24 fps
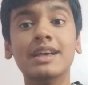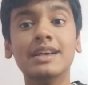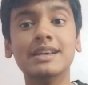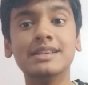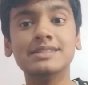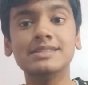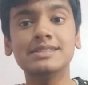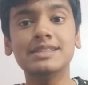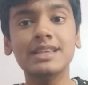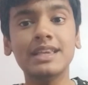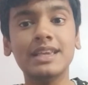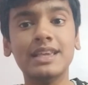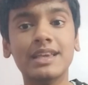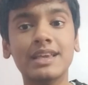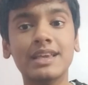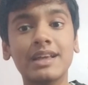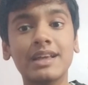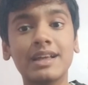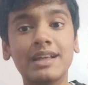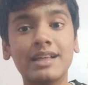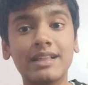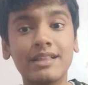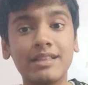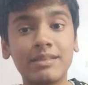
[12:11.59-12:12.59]
See,
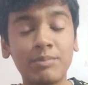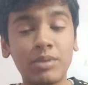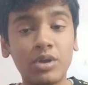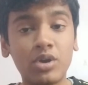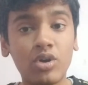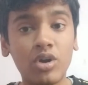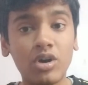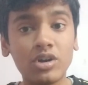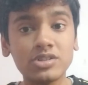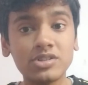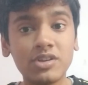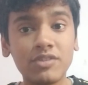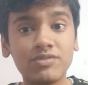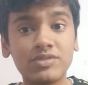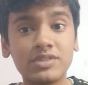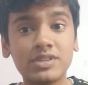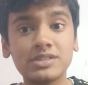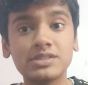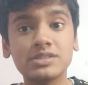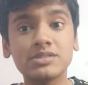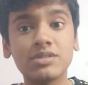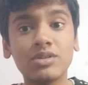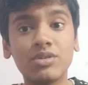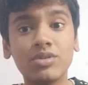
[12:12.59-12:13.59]
because of
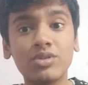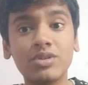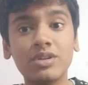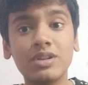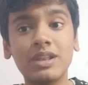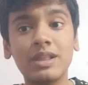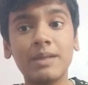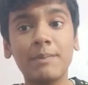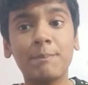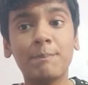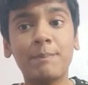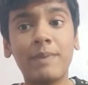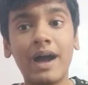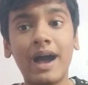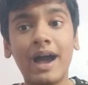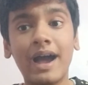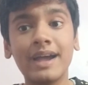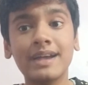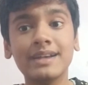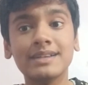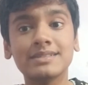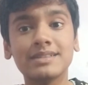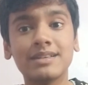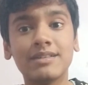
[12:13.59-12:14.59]
this only
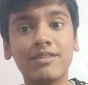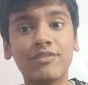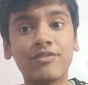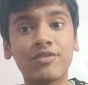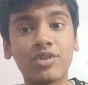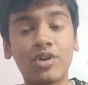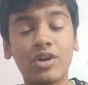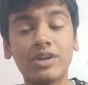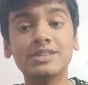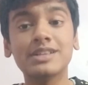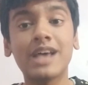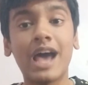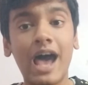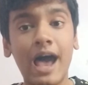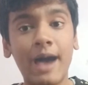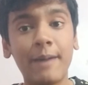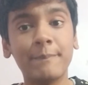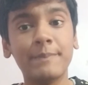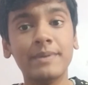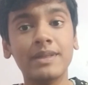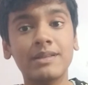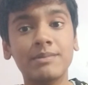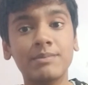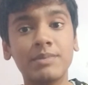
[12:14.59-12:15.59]
bank fraud
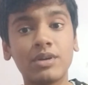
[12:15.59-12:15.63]
happen,